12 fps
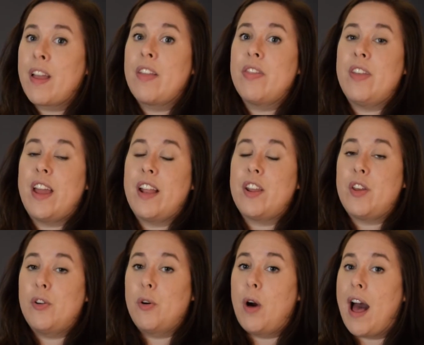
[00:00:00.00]
then
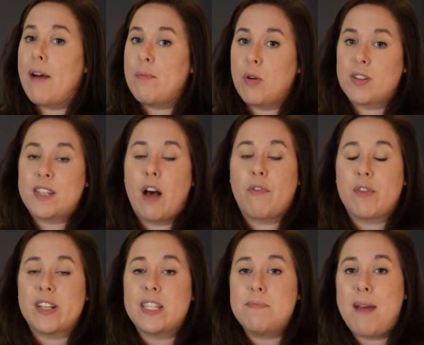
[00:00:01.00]
you'll have more
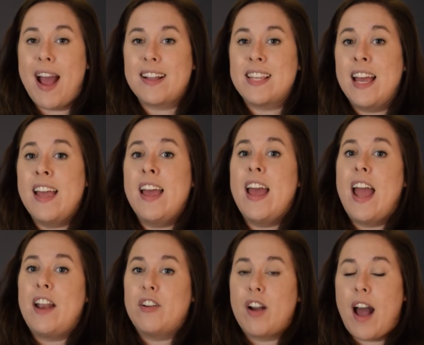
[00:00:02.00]
self-respect
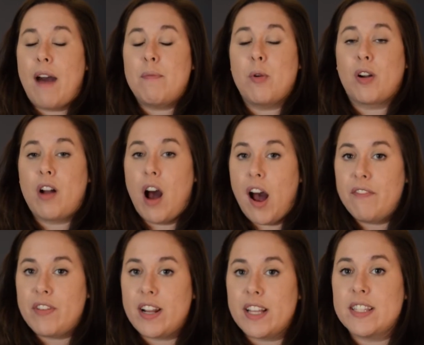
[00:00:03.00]
and you'll have more
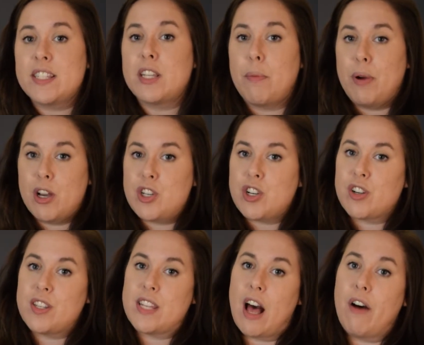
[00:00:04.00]
confidence to push
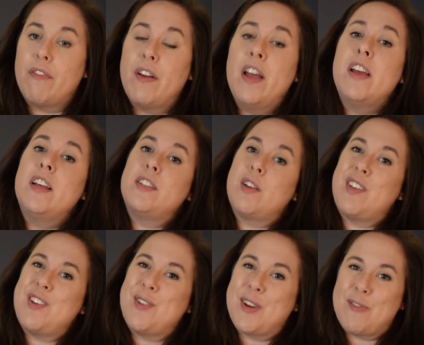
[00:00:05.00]
yourself so
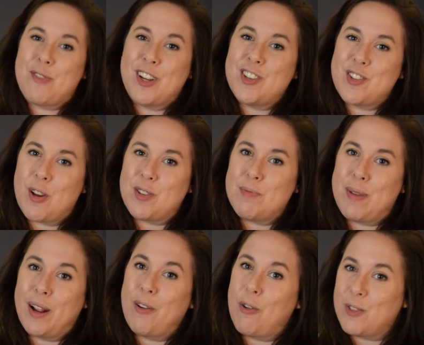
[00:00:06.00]
that you can reach those
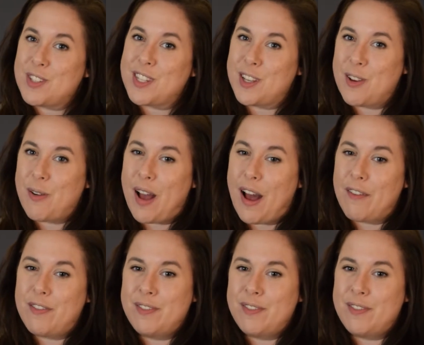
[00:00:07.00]
big goals that you have.